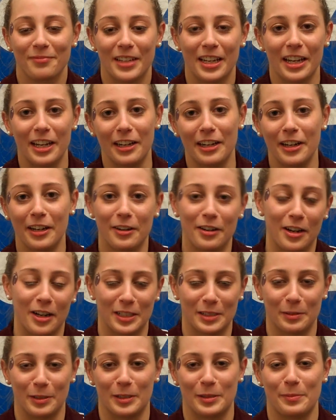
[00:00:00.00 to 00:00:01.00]
hidden,
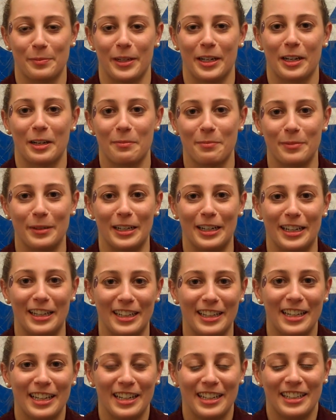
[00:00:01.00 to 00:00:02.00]
not so to speak,
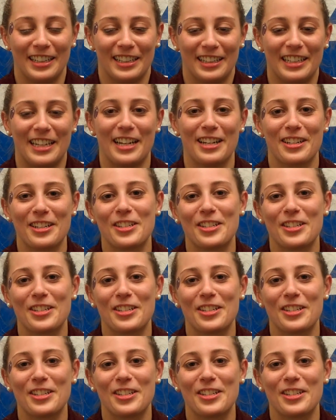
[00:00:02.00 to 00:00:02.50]
but in